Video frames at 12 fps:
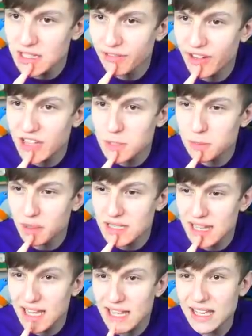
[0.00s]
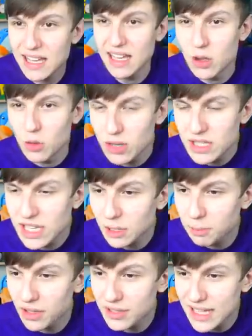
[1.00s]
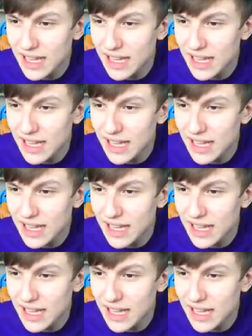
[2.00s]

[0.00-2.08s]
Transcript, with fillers: in defense, plus eight. We'll take the plus